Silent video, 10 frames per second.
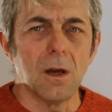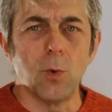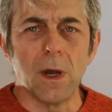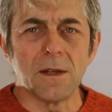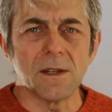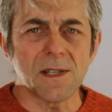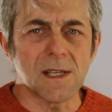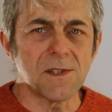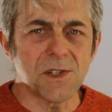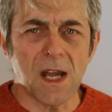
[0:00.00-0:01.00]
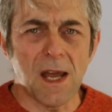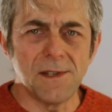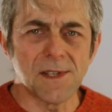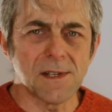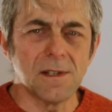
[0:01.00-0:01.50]
when the sun
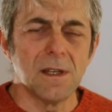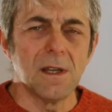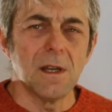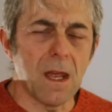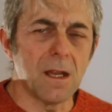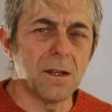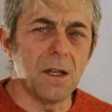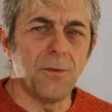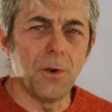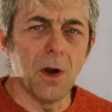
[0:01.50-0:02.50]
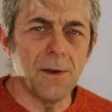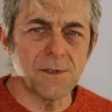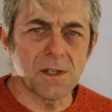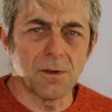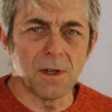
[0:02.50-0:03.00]
shines, and if you have
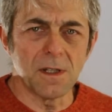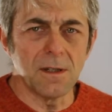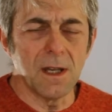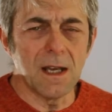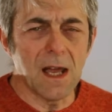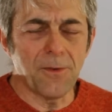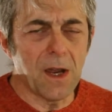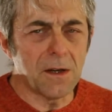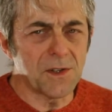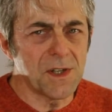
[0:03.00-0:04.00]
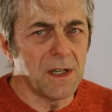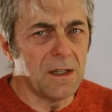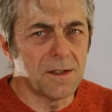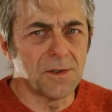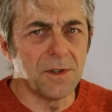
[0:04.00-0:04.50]
stored enough energy
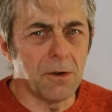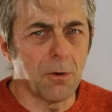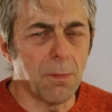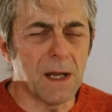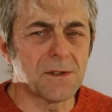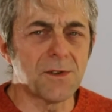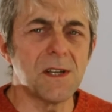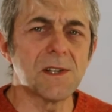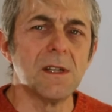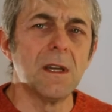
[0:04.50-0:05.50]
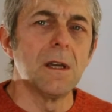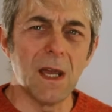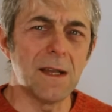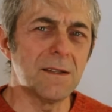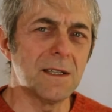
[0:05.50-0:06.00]
into your batteries,
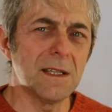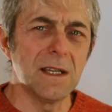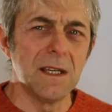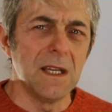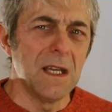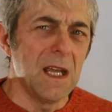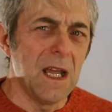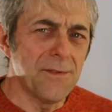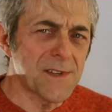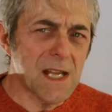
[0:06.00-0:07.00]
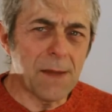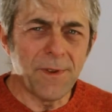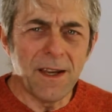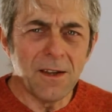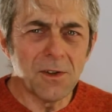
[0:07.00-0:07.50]
and if
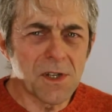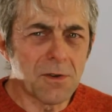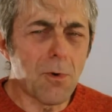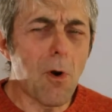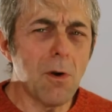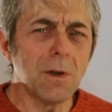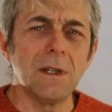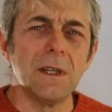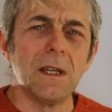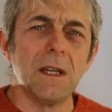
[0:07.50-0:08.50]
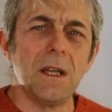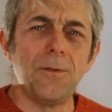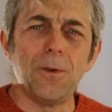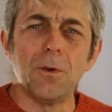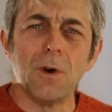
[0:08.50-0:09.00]
something goes wrong,
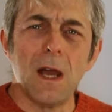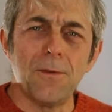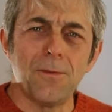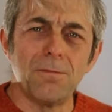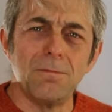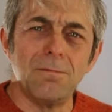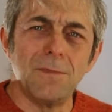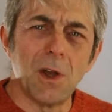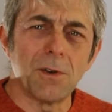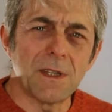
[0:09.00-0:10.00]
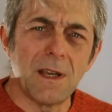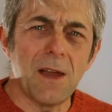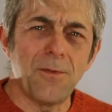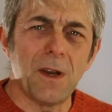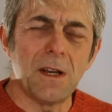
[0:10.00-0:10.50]
if you have not
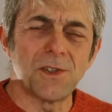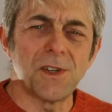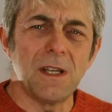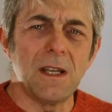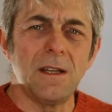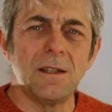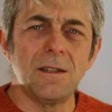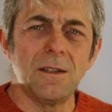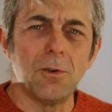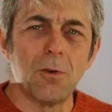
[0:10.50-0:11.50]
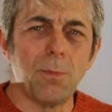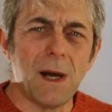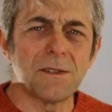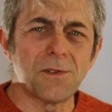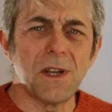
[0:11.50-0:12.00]
enough energy in your
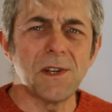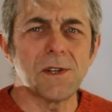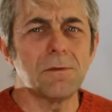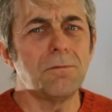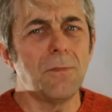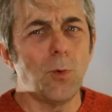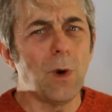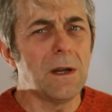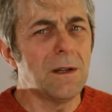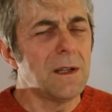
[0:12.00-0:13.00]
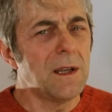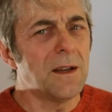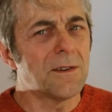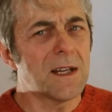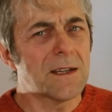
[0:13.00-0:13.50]
batteries, well,
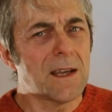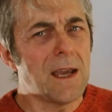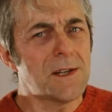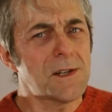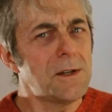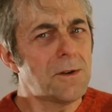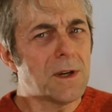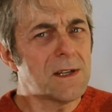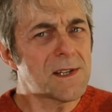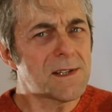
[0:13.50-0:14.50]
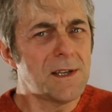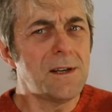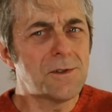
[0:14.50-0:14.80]
in that case you can still